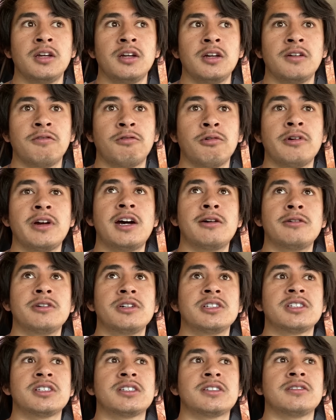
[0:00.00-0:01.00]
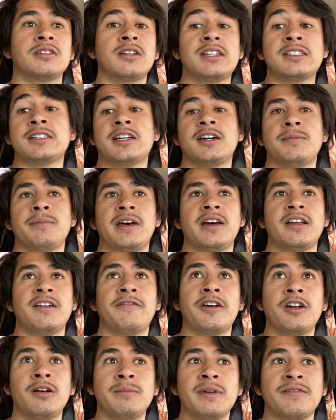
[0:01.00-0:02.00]
4 hours, that's not bad. If
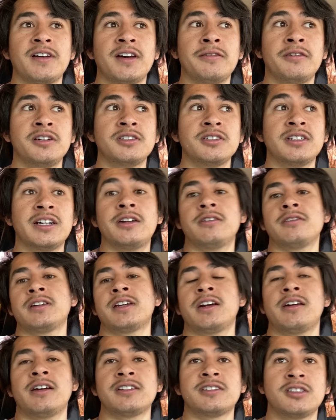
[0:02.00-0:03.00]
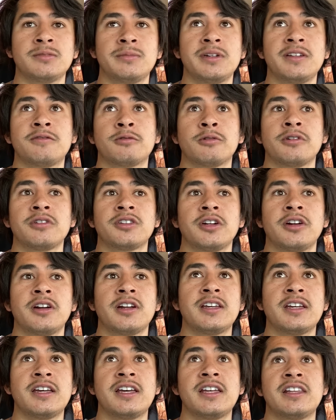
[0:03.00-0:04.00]
I don't make 500, I don't care. I still made
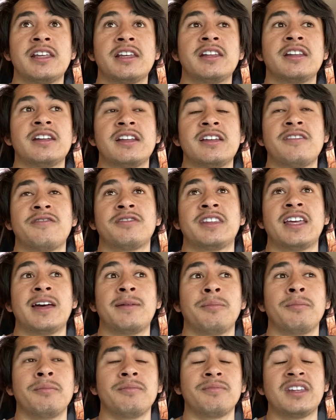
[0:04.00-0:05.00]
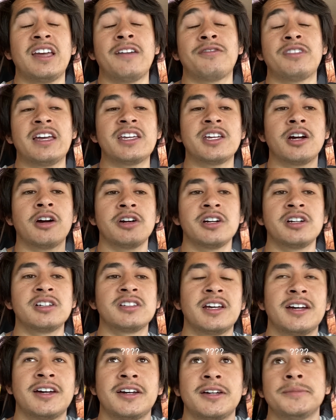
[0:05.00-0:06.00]
430. And then if that yard,
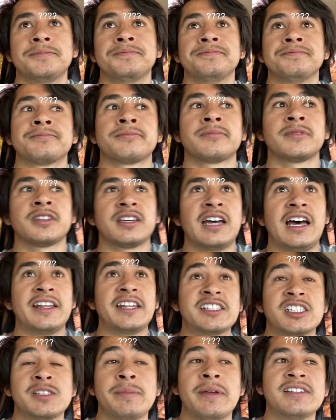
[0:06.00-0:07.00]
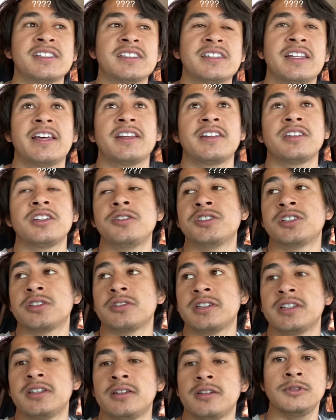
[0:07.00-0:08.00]
that just means that
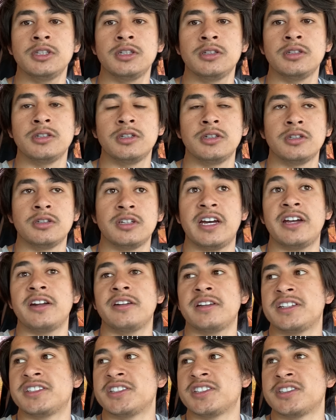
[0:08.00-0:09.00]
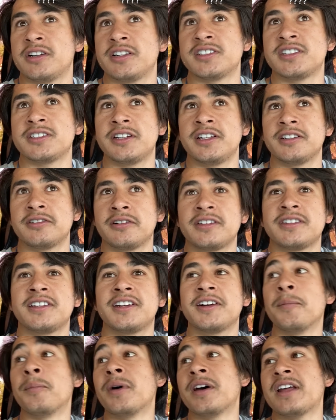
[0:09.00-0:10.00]
usually, I just started studying right
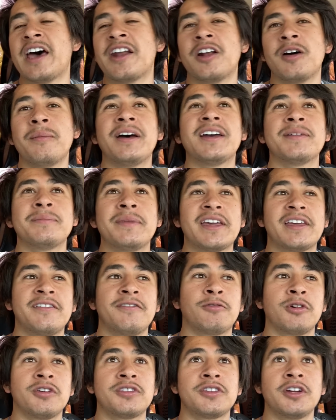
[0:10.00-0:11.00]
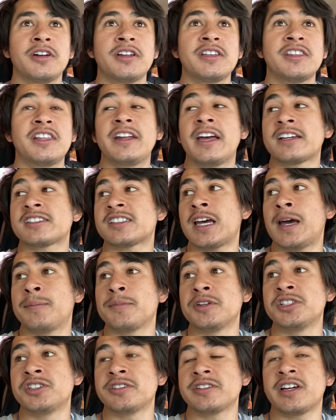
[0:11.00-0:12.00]
there. But I don't mind making 430. The next time,
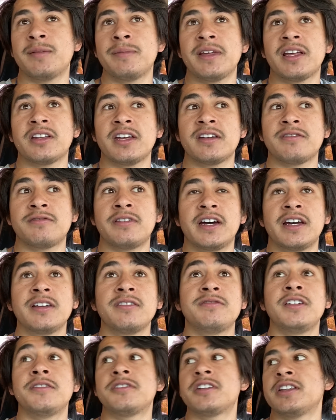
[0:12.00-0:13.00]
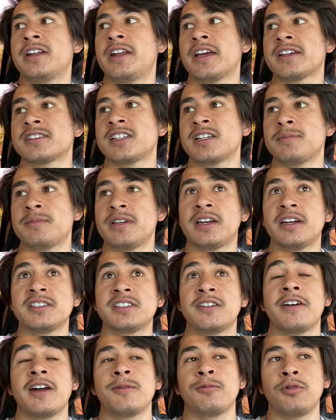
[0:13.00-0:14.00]
usually I'll make like 550 the next day, because
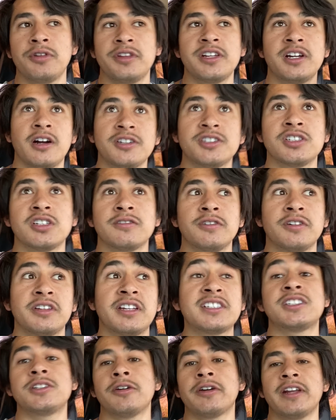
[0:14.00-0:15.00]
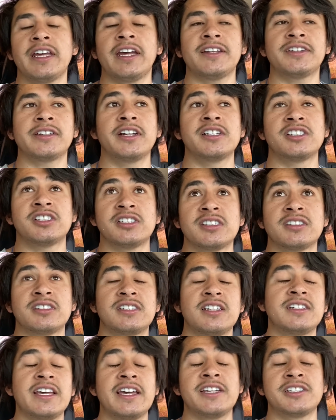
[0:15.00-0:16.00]
if I roll the yards over, they're still gonna get done. It's just the
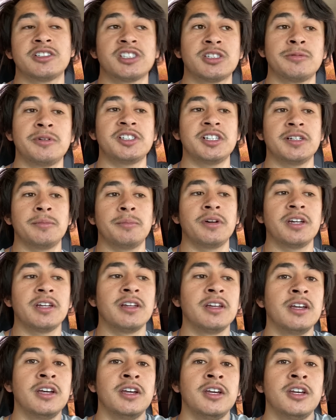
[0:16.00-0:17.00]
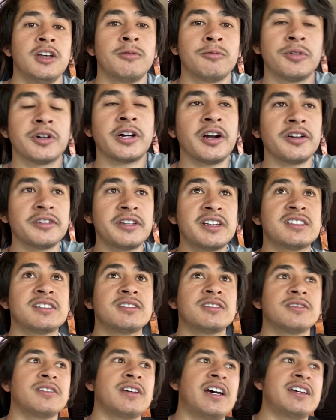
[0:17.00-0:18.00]
days are switching. But
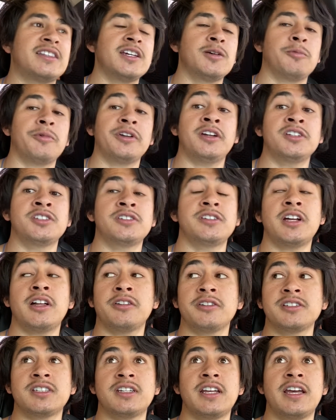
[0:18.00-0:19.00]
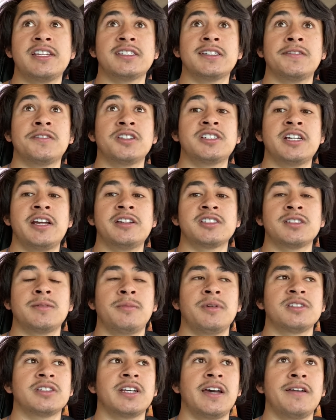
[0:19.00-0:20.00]
regardless, I think $100 a day is enough to change
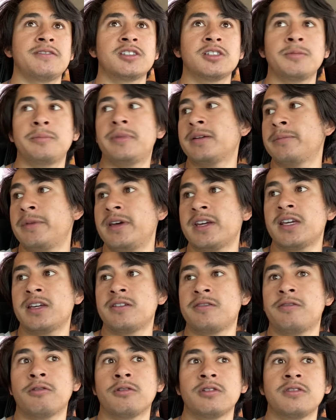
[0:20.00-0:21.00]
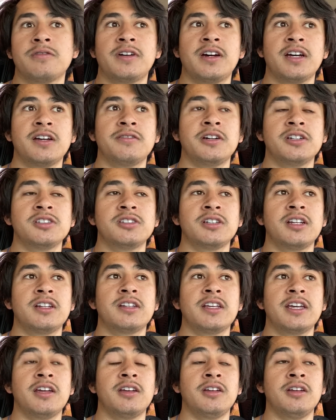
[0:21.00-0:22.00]
someone's life. So by making 400 or 500 a
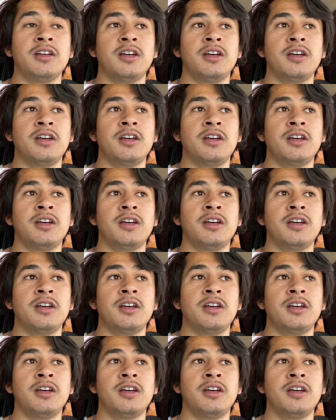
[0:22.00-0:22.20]
day,